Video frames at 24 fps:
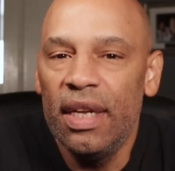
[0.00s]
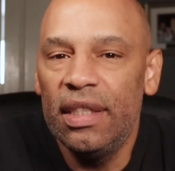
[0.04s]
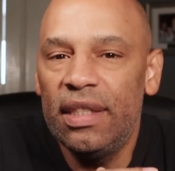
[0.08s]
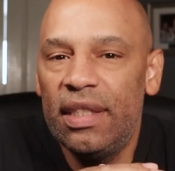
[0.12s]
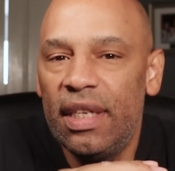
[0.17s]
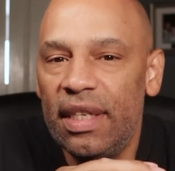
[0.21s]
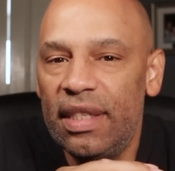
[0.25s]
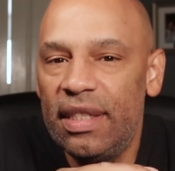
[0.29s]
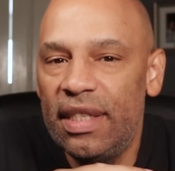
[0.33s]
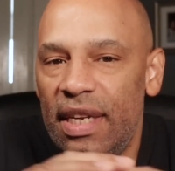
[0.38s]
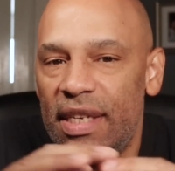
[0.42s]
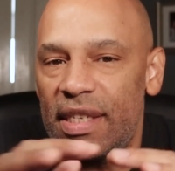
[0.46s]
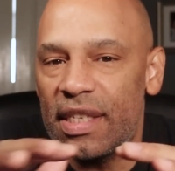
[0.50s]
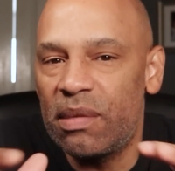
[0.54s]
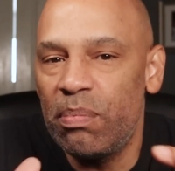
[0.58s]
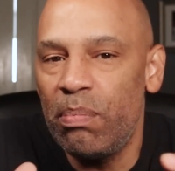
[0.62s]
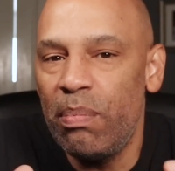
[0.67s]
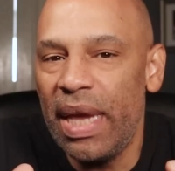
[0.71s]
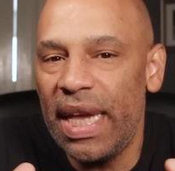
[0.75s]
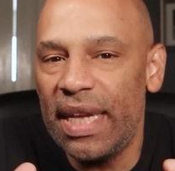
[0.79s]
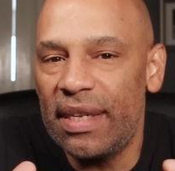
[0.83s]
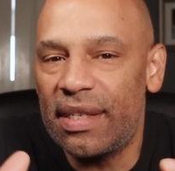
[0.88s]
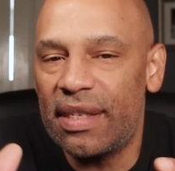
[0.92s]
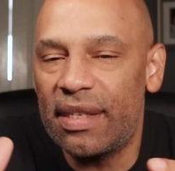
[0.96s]
to
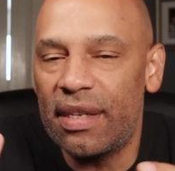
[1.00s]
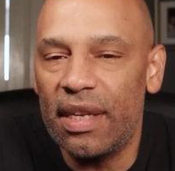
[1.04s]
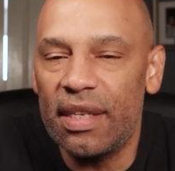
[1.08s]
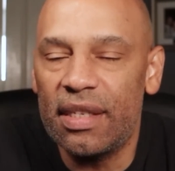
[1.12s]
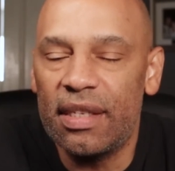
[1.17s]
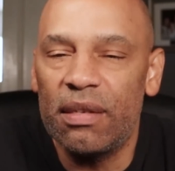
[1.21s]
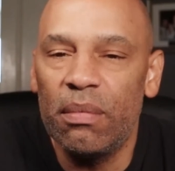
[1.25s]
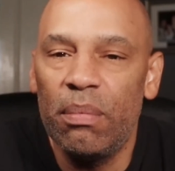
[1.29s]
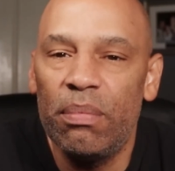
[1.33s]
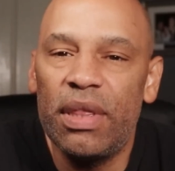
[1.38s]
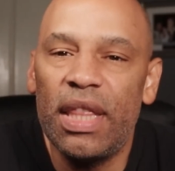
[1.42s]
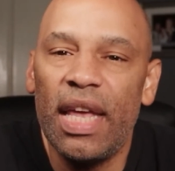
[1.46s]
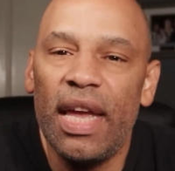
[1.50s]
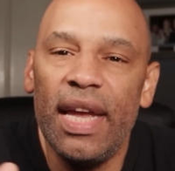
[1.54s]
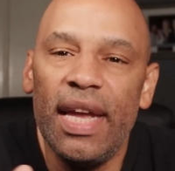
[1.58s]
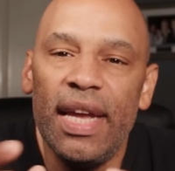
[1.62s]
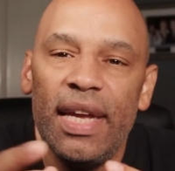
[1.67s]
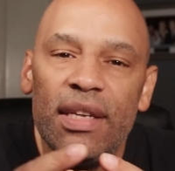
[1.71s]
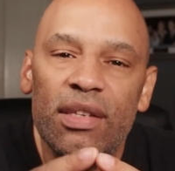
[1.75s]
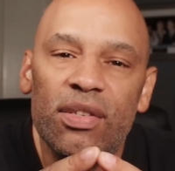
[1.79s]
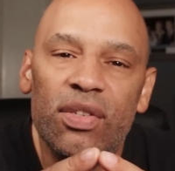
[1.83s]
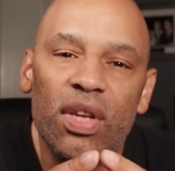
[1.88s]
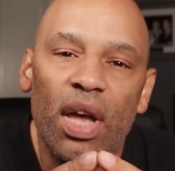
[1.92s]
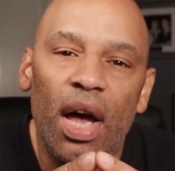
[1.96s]
dismiss some
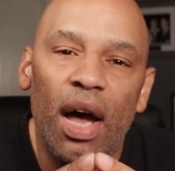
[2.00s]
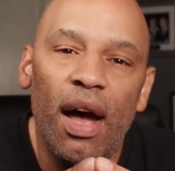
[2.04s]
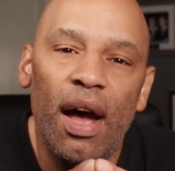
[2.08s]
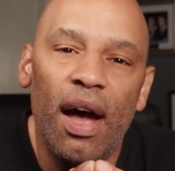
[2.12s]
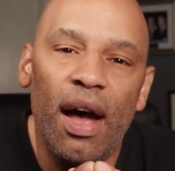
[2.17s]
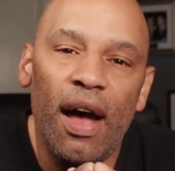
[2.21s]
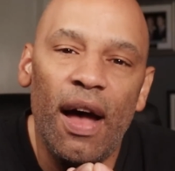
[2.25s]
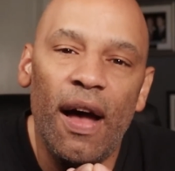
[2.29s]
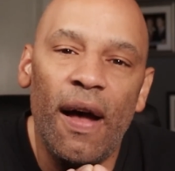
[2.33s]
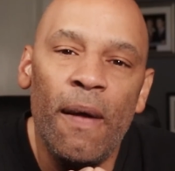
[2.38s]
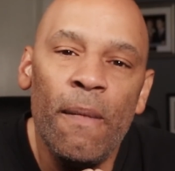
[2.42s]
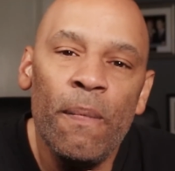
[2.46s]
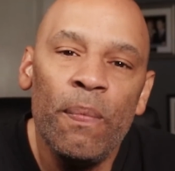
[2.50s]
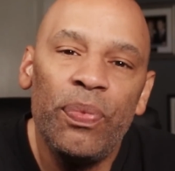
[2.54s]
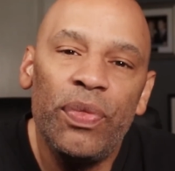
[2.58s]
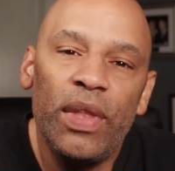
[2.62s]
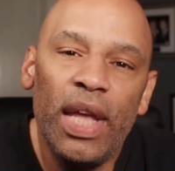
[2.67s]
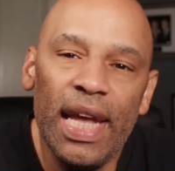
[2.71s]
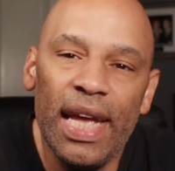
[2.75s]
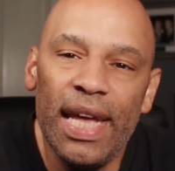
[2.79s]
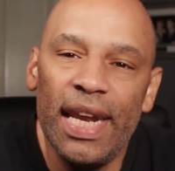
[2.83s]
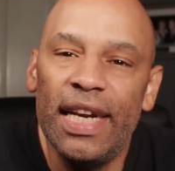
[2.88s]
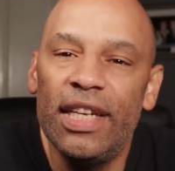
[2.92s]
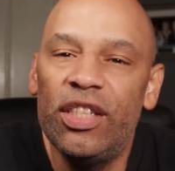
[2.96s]
things uh,
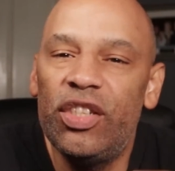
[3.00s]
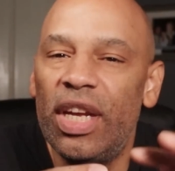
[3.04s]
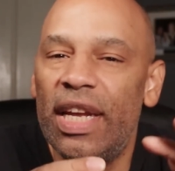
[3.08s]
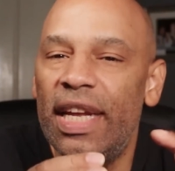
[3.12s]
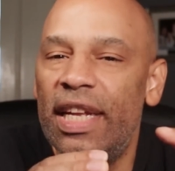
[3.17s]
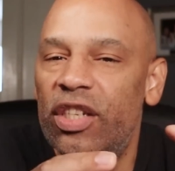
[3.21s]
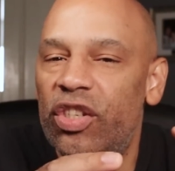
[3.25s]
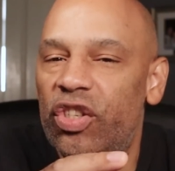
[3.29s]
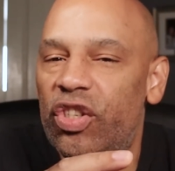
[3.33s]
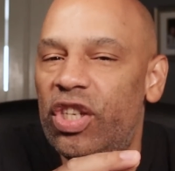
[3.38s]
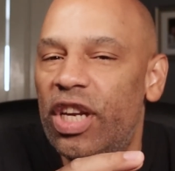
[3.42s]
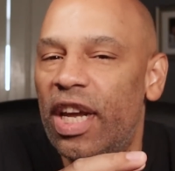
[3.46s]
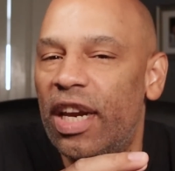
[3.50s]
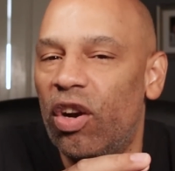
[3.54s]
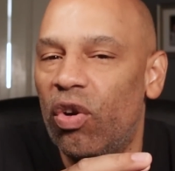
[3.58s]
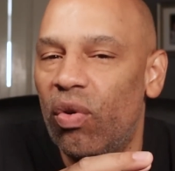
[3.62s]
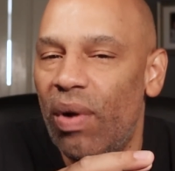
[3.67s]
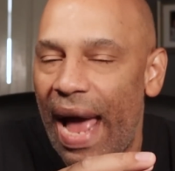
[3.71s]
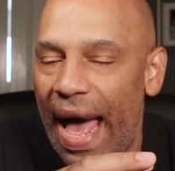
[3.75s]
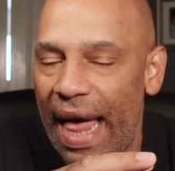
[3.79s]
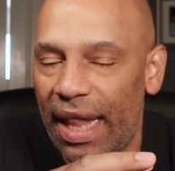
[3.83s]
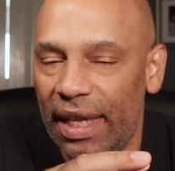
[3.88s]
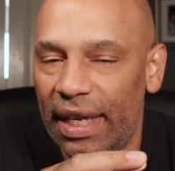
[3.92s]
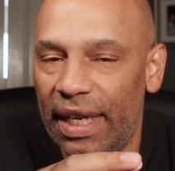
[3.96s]
in, a, in
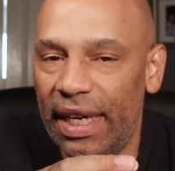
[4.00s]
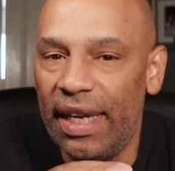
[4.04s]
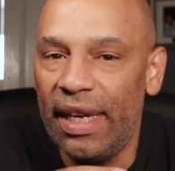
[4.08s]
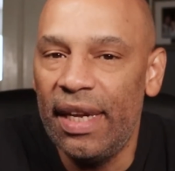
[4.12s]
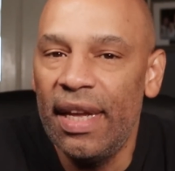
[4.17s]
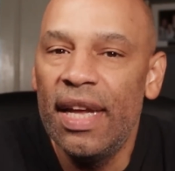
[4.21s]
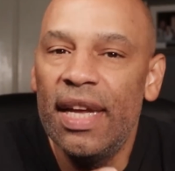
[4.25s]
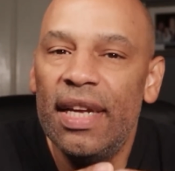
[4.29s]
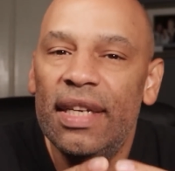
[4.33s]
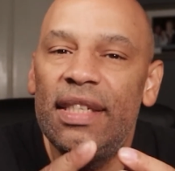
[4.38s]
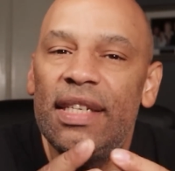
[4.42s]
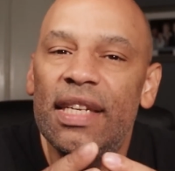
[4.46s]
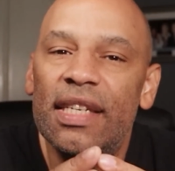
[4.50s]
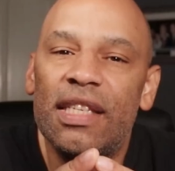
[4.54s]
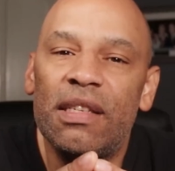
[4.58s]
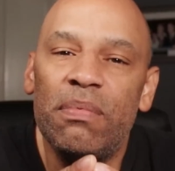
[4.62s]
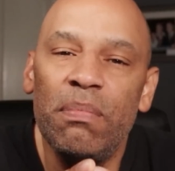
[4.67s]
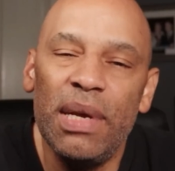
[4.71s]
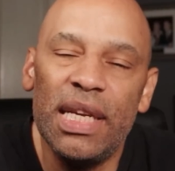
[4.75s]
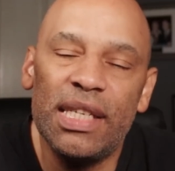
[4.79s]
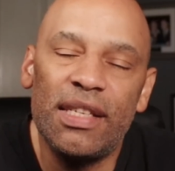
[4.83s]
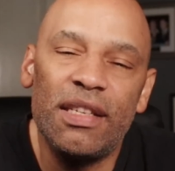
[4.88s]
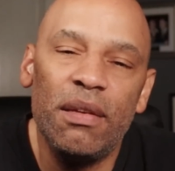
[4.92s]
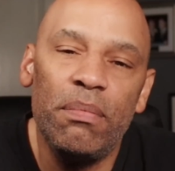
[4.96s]
generality,
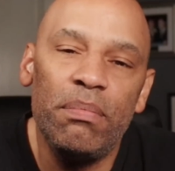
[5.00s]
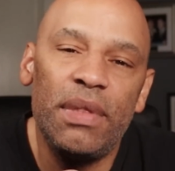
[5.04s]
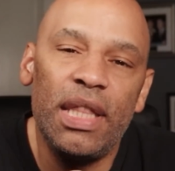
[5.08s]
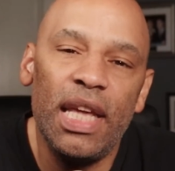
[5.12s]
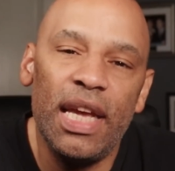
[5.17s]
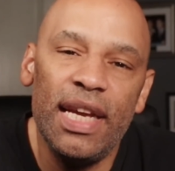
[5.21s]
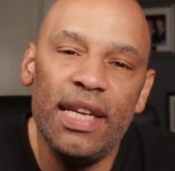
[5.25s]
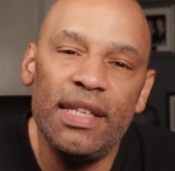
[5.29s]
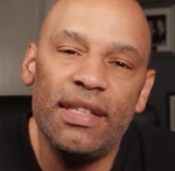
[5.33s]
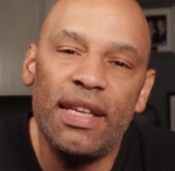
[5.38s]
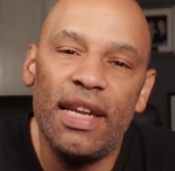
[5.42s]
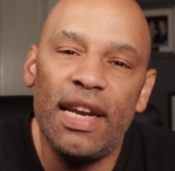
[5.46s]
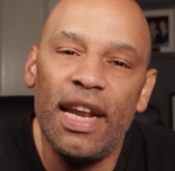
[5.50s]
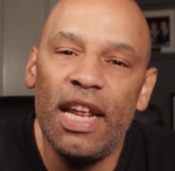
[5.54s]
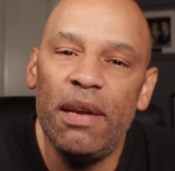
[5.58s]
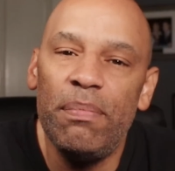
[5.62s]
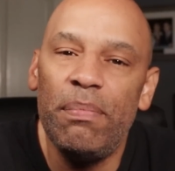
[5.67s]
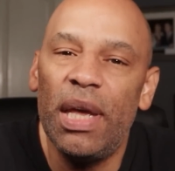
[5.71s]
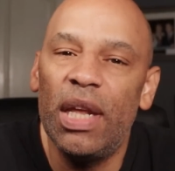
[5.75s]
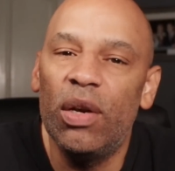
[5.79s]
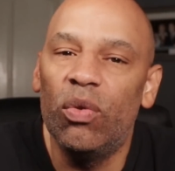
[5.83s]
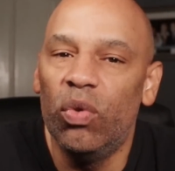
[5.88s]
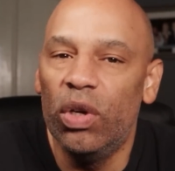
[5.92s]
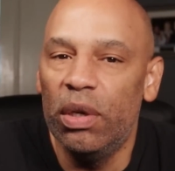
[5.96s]
dismiss some things that
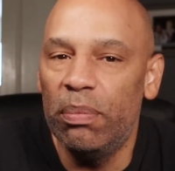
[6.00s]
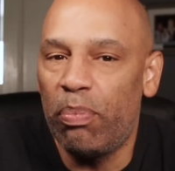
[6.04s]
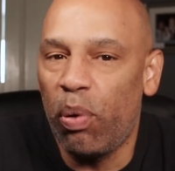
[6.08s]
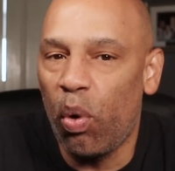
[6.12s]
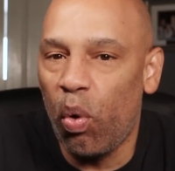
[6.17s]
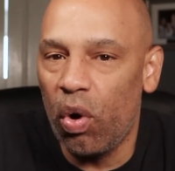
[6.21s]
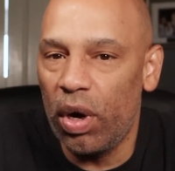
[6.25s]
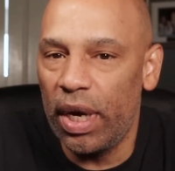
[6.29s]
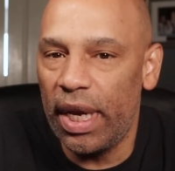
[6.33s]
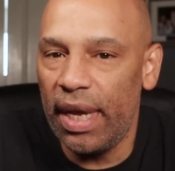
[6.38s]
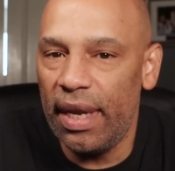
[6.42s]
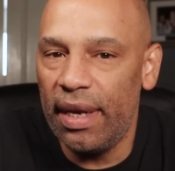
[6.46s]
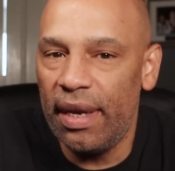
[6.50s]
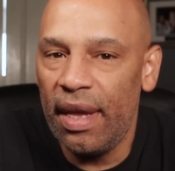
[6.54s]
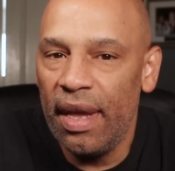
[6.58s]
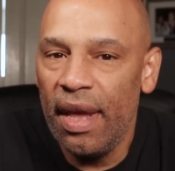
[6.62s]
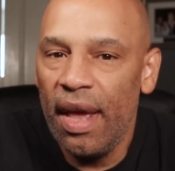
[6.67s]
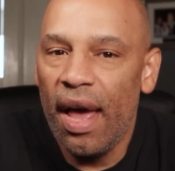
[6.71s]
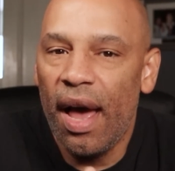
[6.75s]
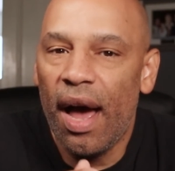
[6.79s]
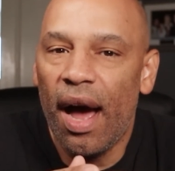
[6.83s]
had been reported.